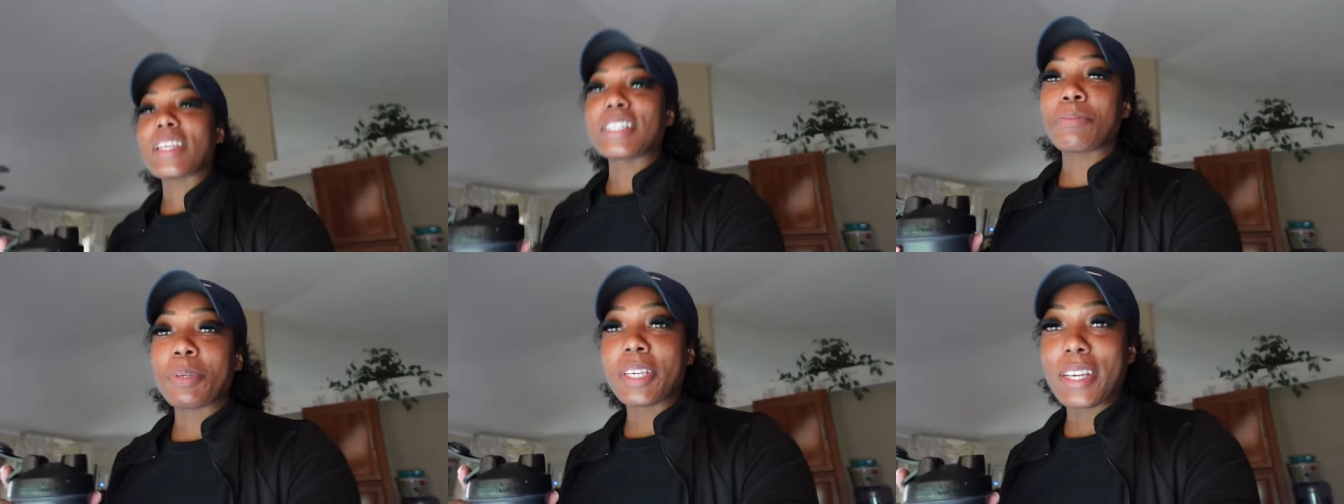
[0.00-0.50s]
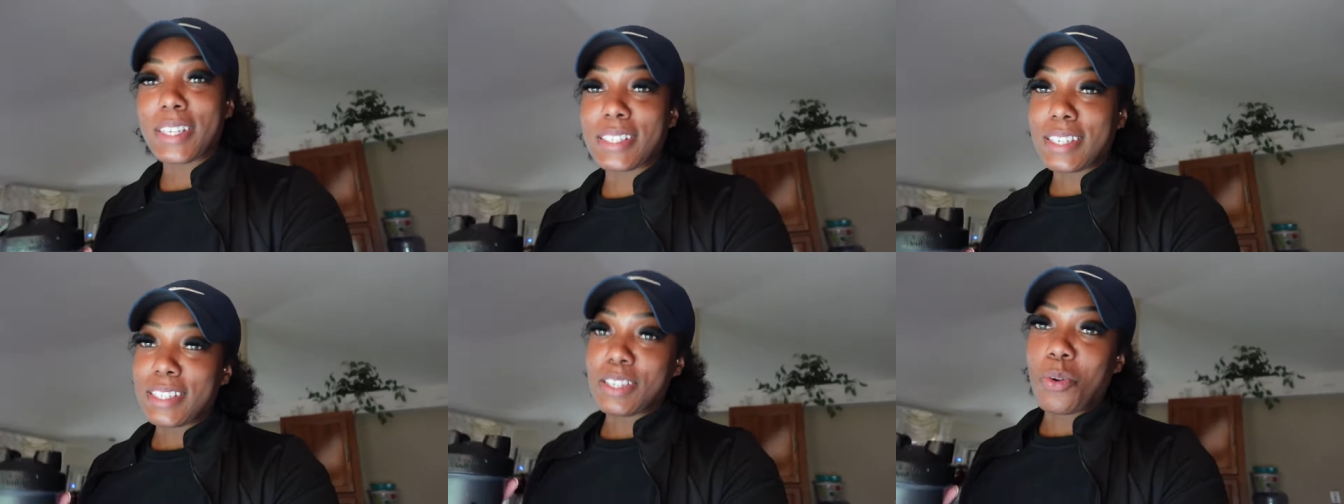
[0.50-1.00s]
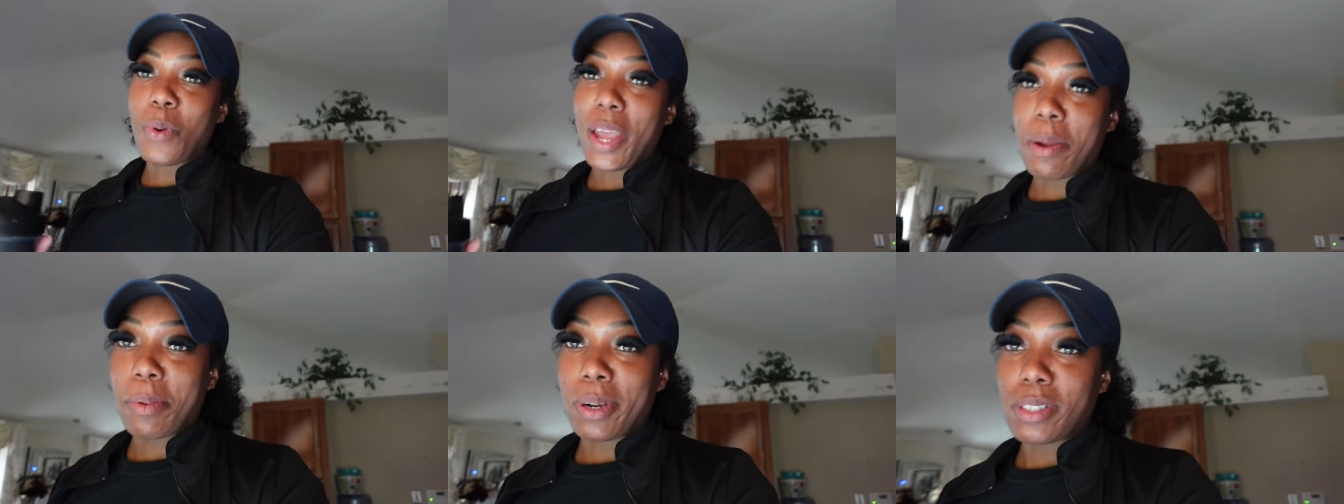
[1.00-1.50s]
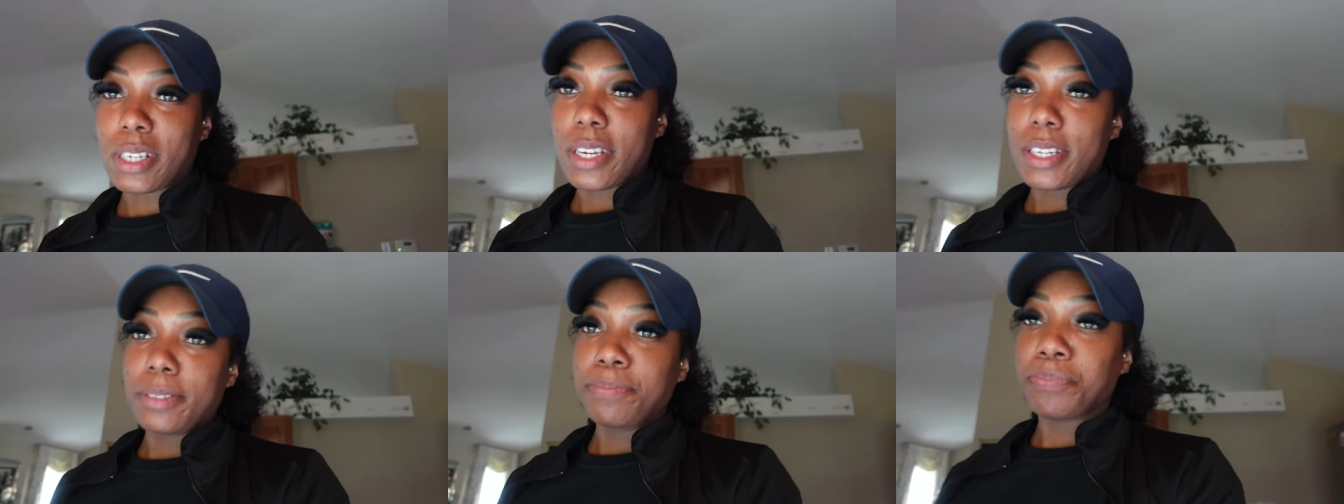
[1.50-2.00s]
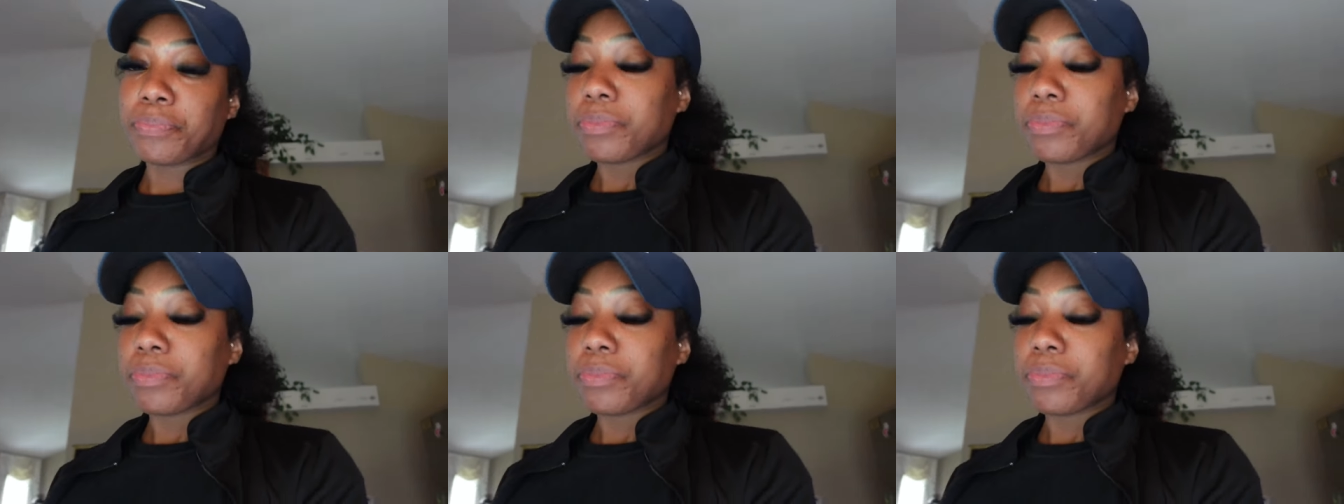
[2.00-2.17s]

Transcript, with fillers: that's because it's a whey protein.